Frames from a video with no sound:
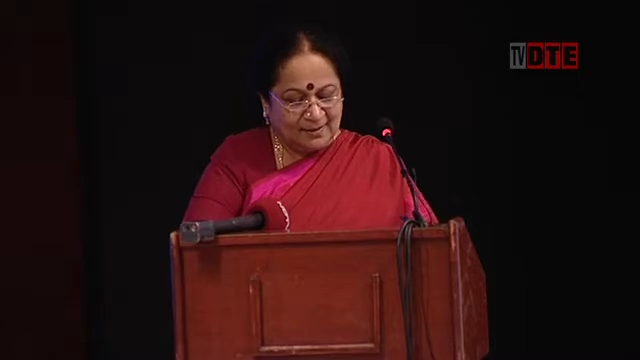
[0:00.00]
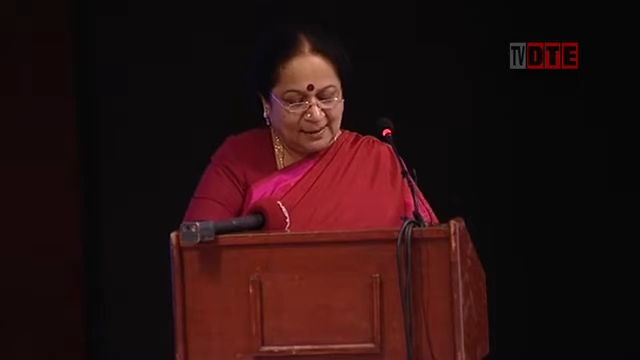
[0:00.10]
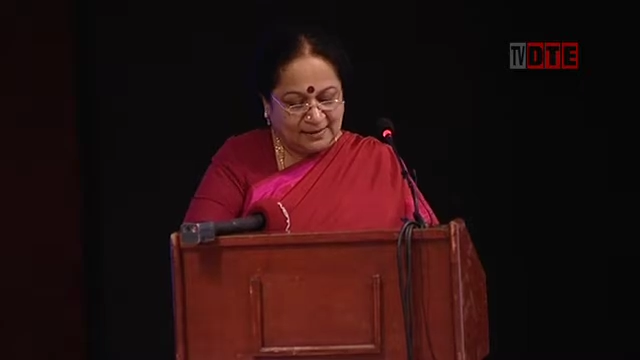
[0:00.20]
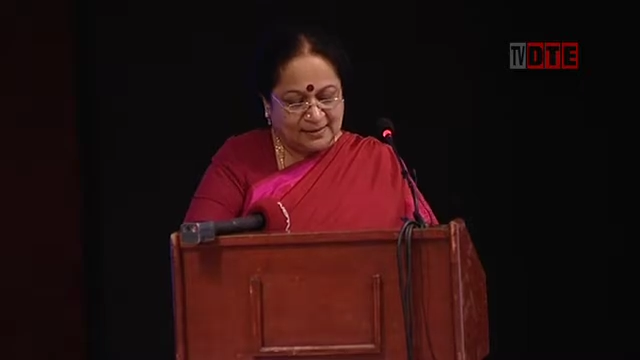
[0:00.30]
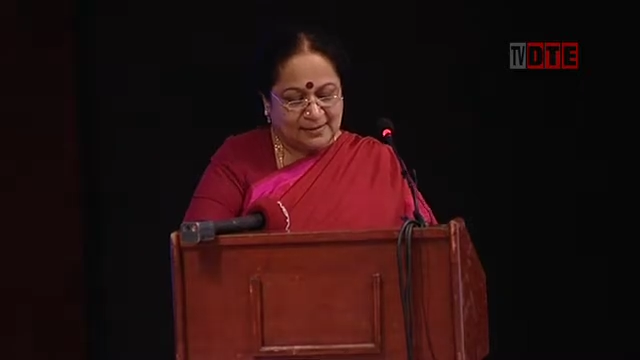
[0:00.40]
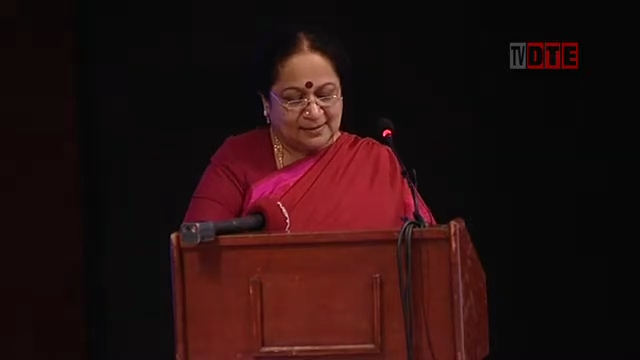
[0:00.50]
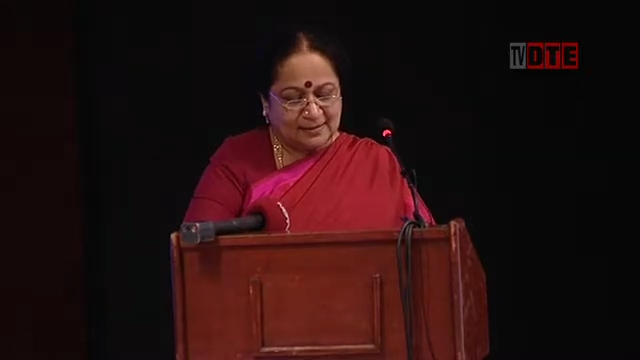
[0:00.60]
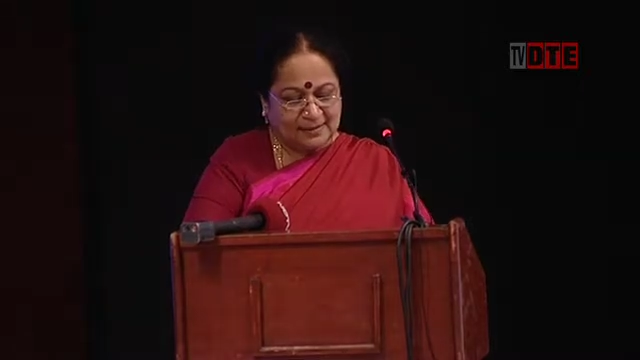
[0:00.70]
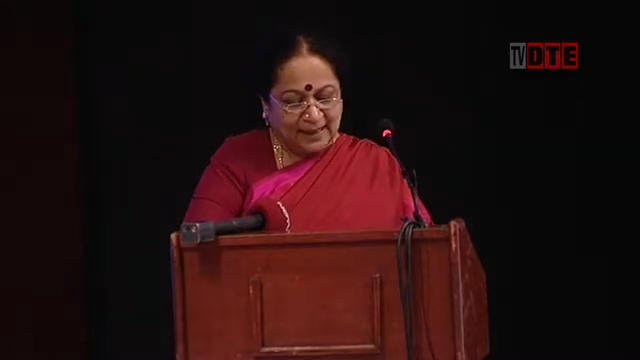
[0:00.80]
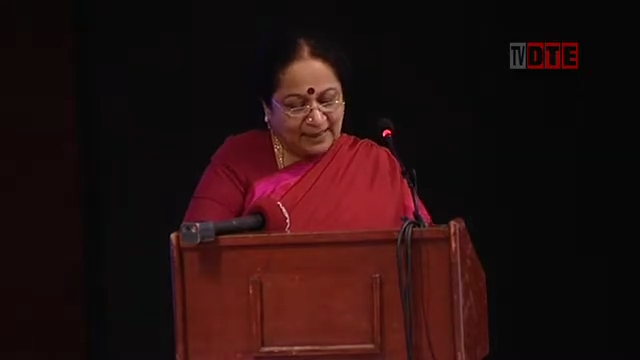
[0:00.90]
That is,
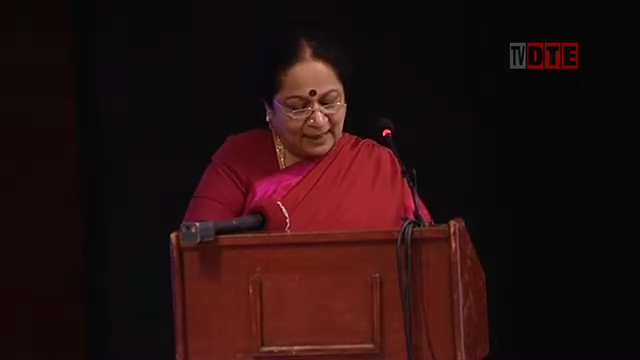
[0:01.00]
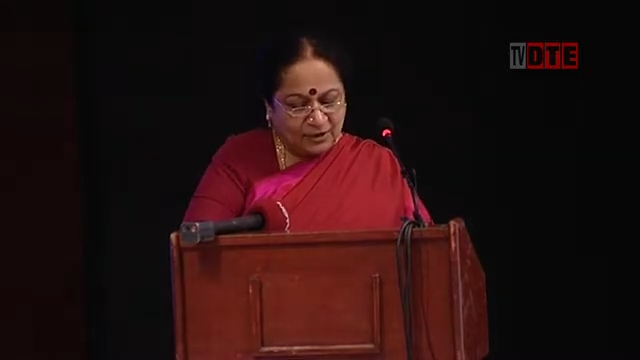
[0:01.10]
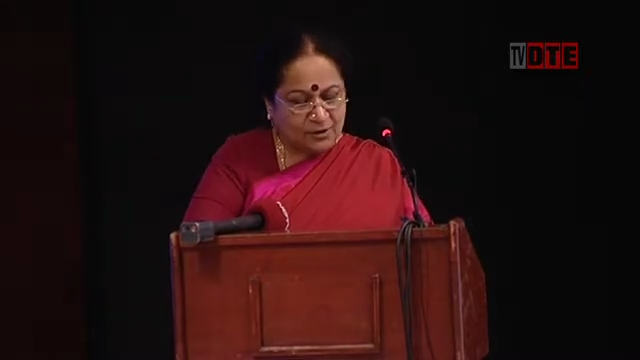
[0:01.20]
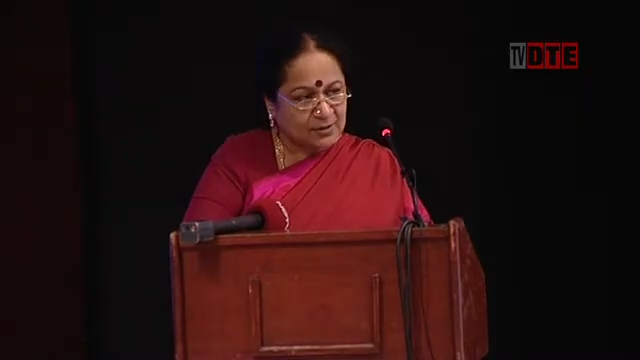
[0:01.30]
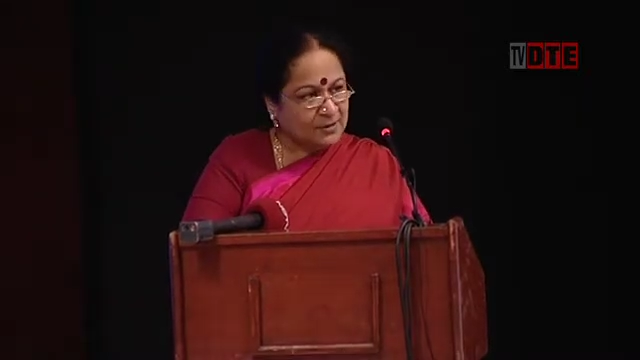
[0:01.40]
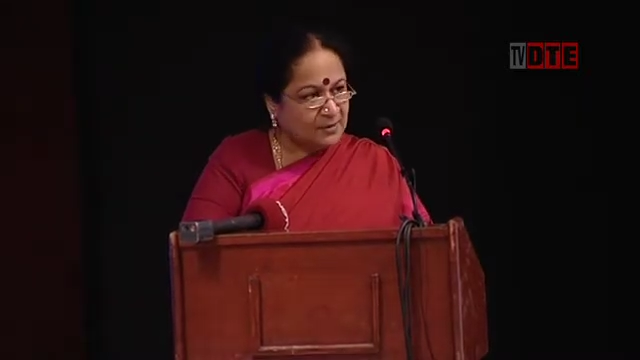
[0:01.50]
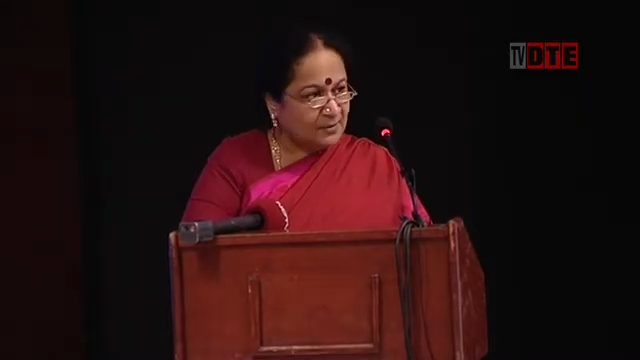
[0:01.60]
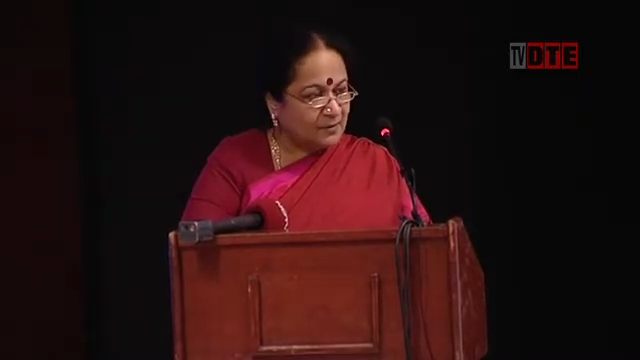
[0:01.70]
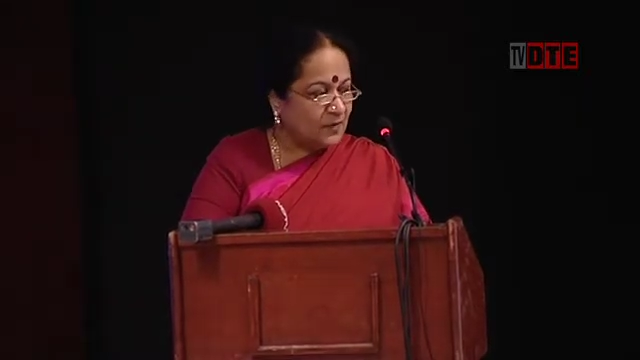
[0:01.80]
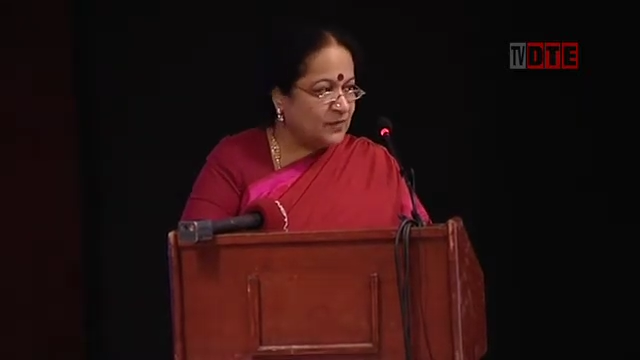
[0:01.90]
their actions
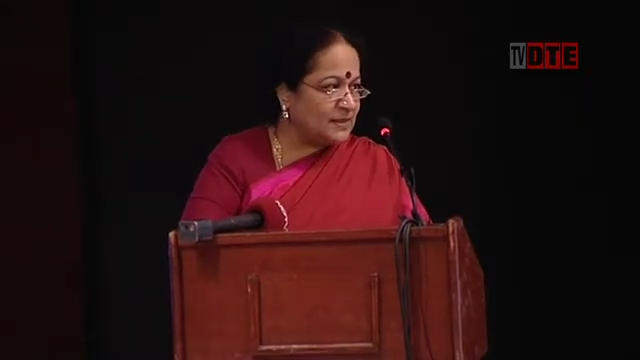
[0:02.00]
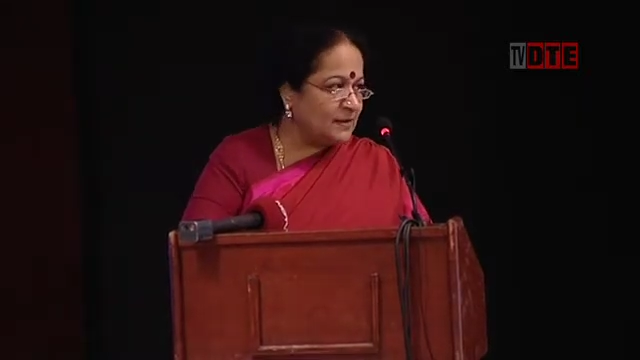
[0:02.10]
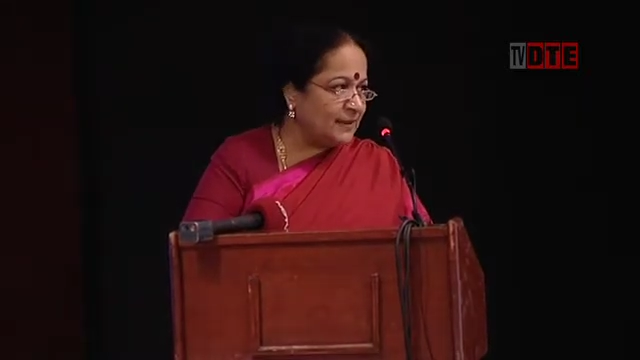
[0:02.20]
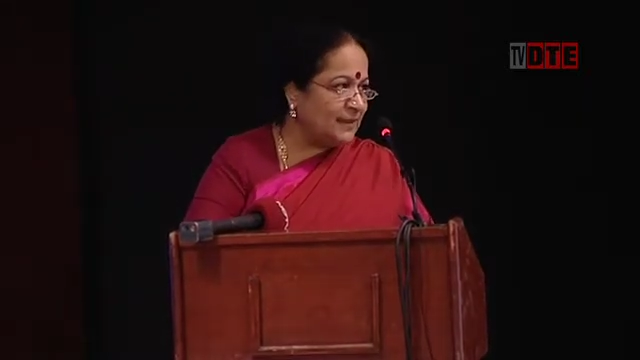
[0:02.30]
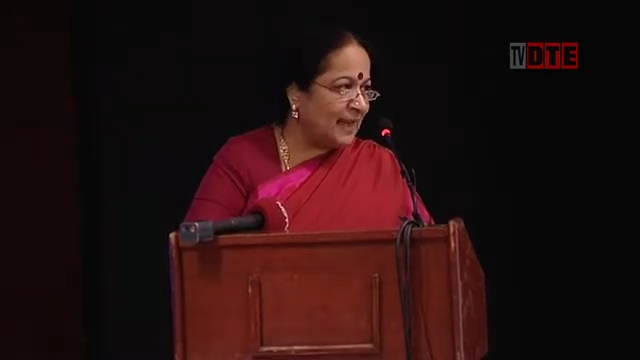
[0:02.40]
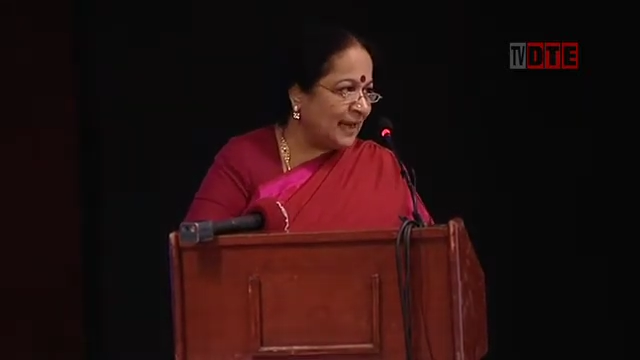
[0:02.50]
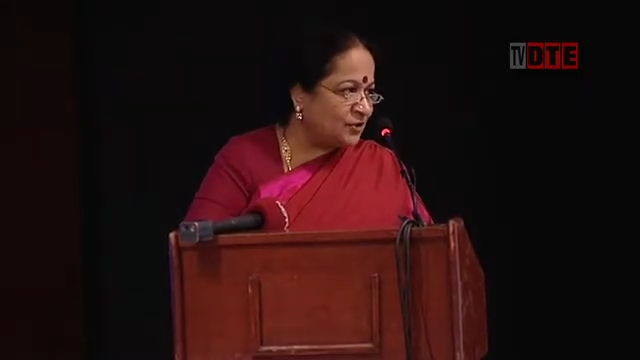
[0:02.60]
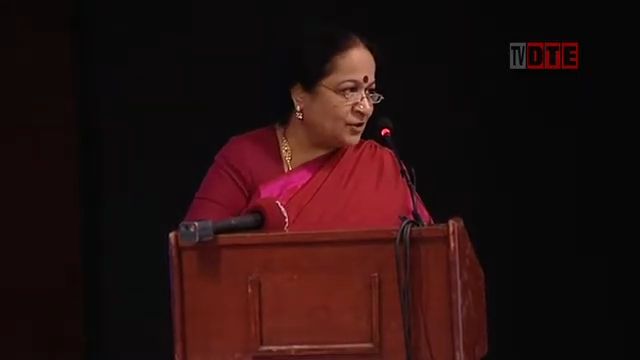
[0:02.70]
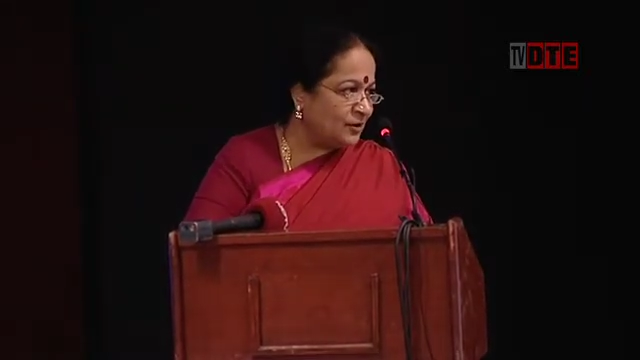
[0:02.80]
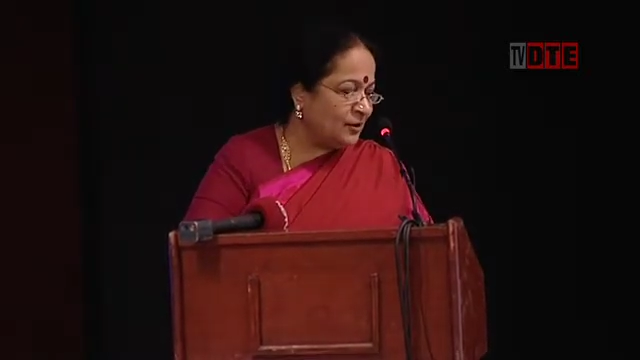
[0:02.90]
vis-a-vis the
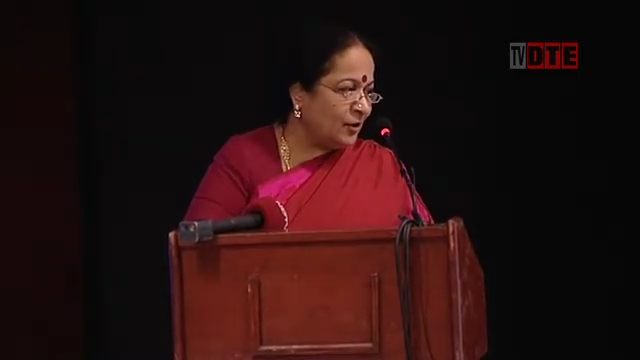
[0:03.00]
action